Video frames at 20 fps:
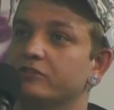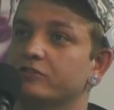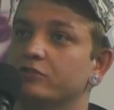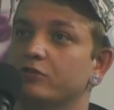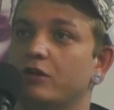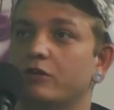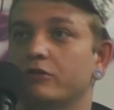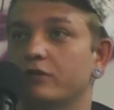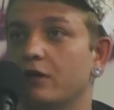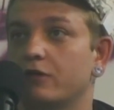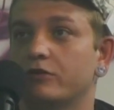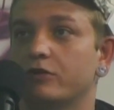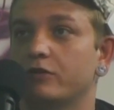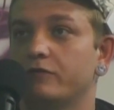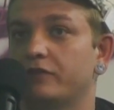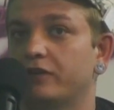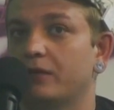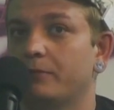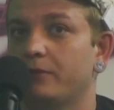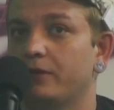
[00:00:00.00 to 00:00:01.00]
So I don't know if
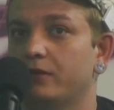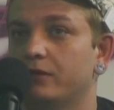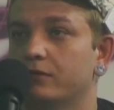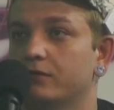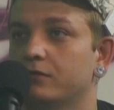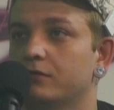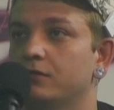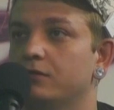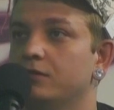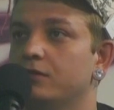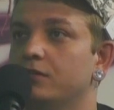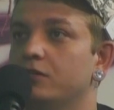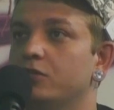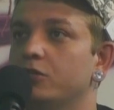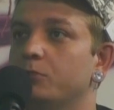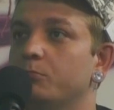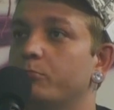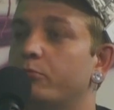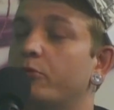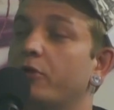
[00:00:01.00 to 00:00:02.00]
it can make
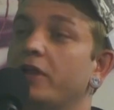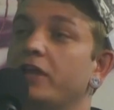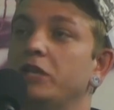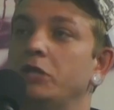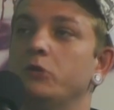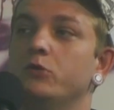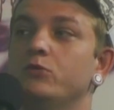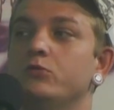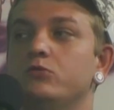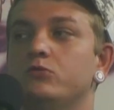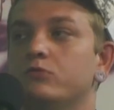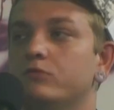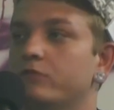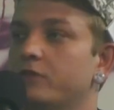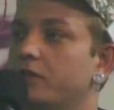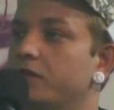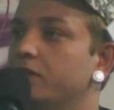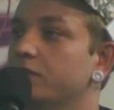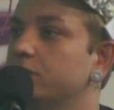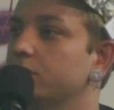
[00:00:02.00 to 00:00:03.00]
brand new
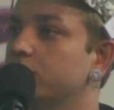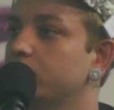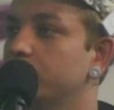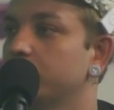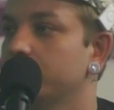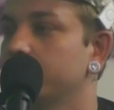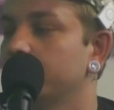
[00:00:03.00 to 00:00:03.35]
things. You know?